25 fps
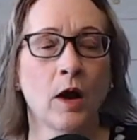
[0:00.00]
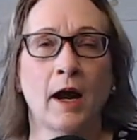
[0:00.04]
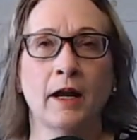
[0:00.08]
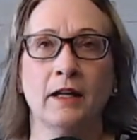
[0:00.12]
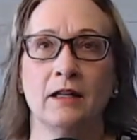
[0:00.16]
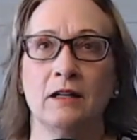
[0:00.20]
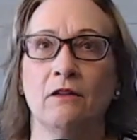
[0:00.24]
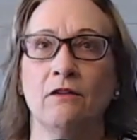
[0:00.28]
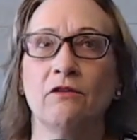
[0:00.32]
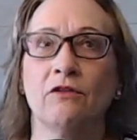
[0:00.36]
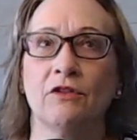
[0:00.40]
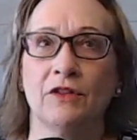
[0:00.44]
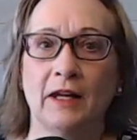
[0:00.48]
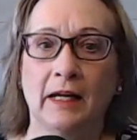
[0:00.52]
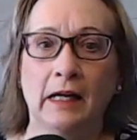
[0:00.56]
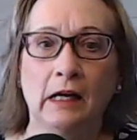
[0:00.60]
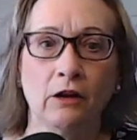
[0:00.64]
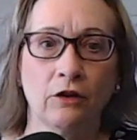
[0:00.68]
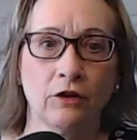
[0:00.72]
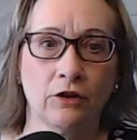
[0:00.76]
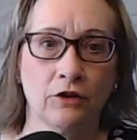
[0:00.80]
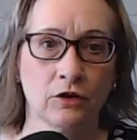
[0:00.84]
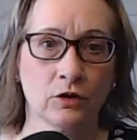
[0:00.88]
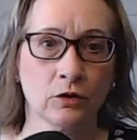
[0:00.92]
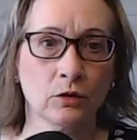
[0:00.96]
I didn't think
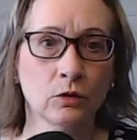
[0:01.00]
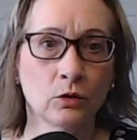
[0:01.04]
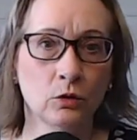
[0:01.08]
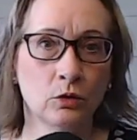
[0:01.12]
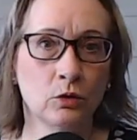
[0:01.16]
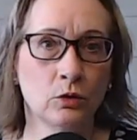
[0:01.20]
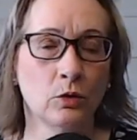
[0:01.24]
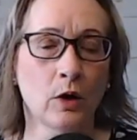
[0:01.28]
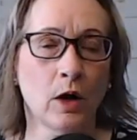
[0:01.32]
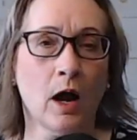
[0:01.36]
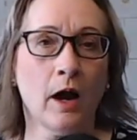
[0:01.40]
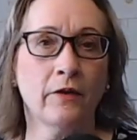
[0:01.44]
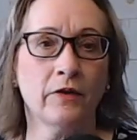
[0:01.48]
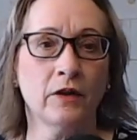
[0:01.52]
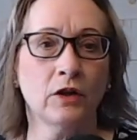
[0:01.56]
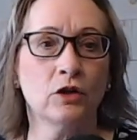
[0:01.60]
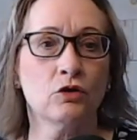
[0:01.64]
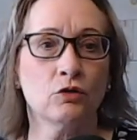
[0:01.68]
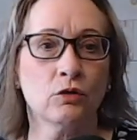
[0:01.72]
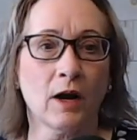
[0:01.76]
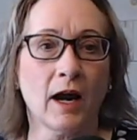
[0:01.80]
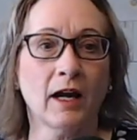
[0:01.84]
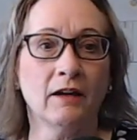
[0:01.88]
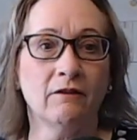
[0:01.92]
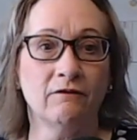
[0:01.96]
through on the
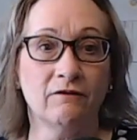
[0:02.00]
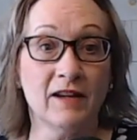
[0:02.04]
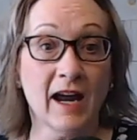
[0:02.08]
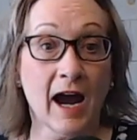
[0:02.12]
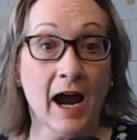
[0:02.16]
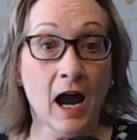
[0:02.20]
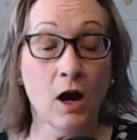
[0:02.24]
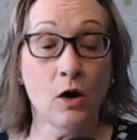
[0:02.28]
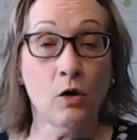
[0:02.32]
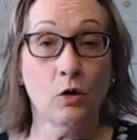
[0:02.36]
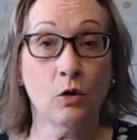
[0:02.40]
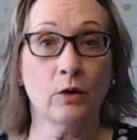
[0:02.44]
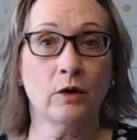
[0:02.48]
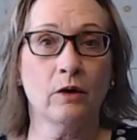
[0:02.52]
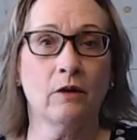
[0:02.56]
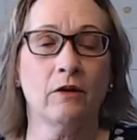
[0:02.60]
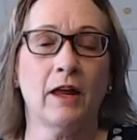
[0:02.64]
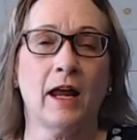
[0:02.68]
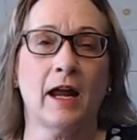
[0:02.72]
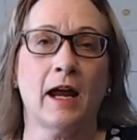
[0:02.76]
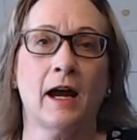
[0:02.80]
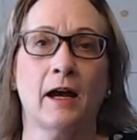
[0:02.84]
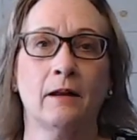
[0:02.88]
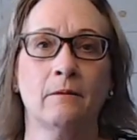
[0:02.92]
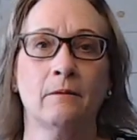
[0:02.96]
drive down
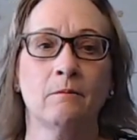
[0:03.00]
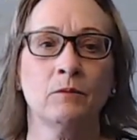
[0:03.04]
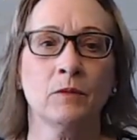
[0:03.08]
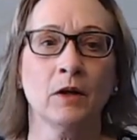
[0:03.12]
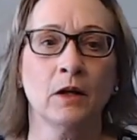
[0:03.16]
that